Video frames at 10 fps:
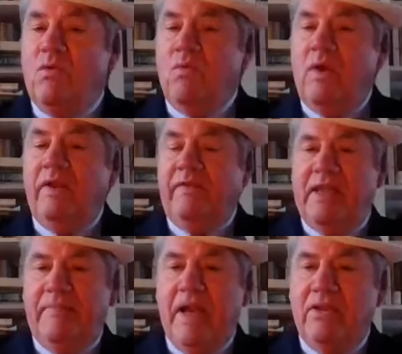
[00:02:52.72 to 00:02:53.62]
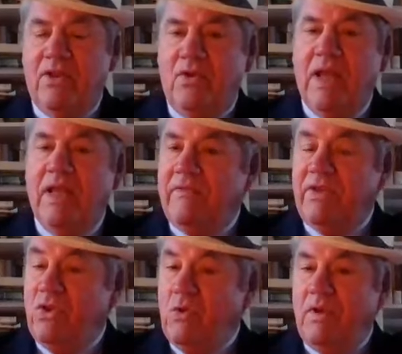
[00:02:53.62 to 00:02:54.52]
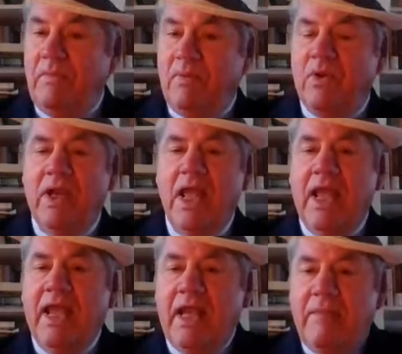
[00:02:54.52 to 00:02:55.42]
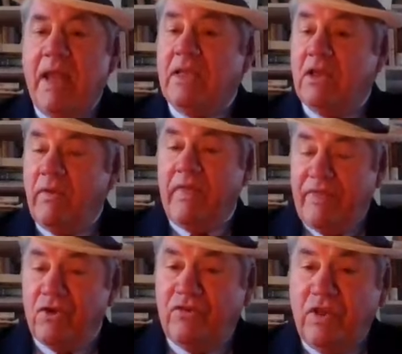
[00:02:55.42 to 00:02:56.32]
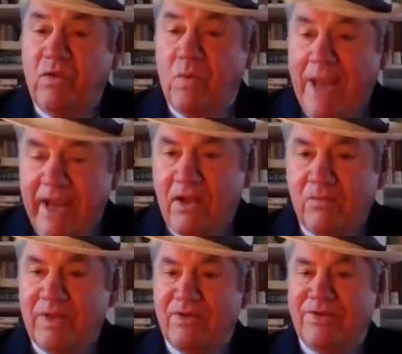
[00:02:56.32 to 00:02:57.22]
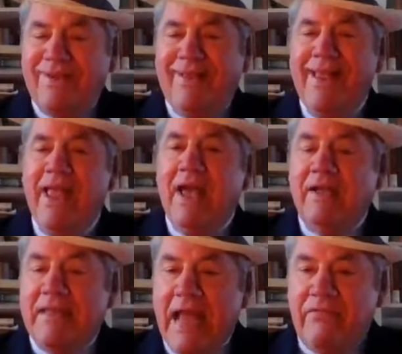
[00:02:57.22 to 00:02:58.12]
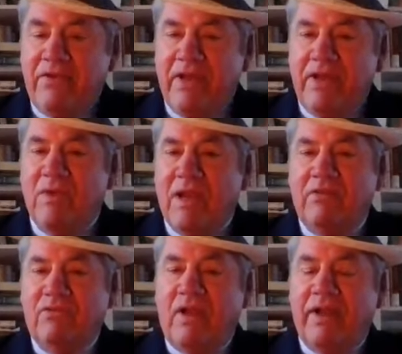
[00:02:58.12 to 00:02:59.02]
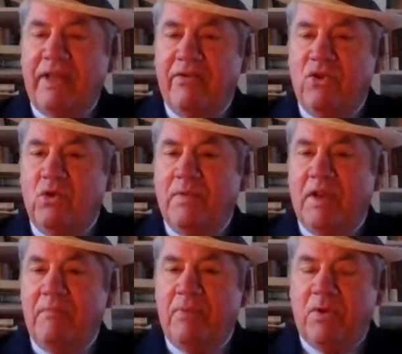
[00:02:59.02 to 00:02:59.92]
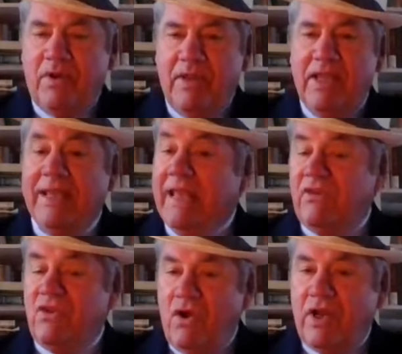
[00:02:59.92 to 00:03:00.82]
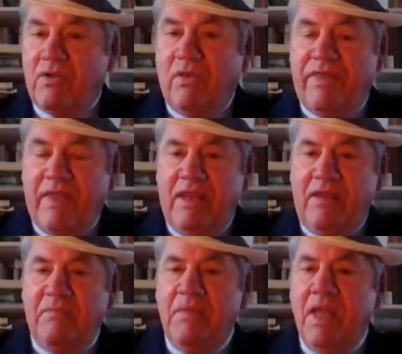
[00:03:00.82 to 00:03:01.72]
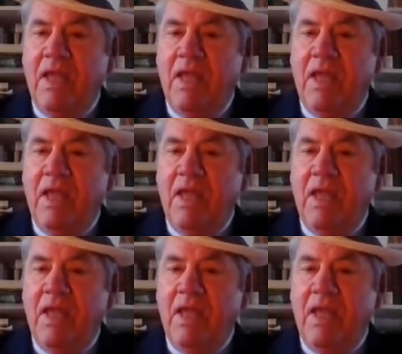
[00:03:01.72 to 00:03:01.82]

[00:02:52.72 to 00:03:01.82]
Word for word: I might do, I live in Newburyport, and I might go to the Thirsty Whale, which is a, a tavern and a restaurant here in Newburyport. It has a nautical theme.